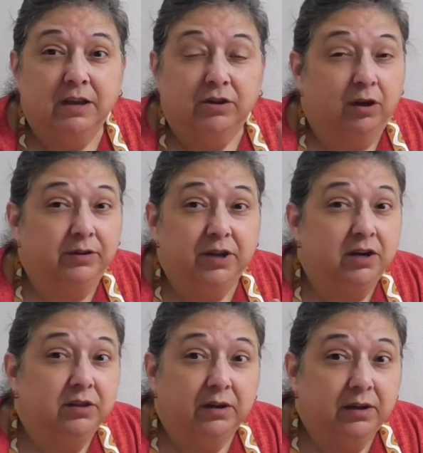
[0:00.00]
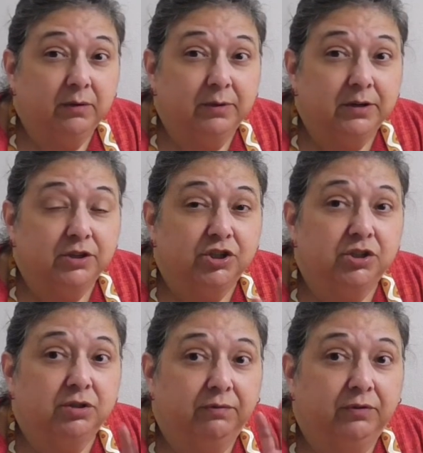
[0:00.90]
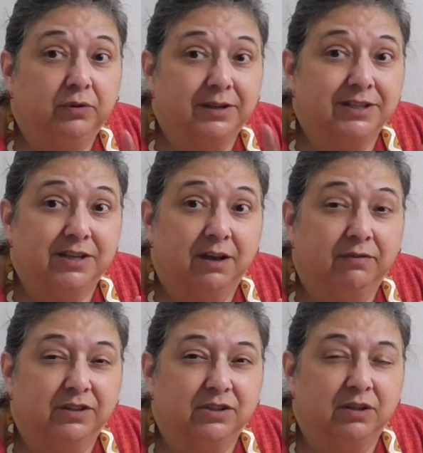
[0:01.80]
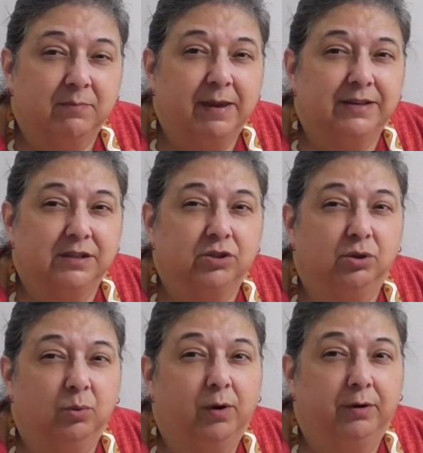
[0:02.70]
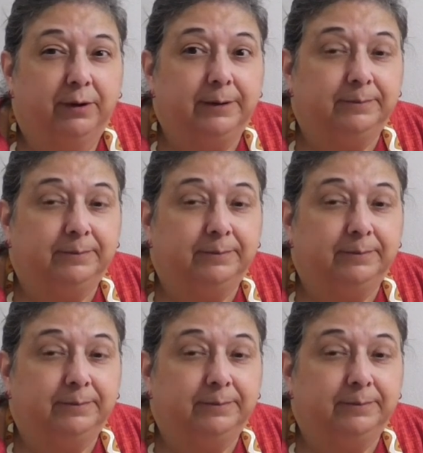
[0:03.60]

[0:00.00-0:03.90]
None of the liquid, just the fruit itself, because it makes it too watery.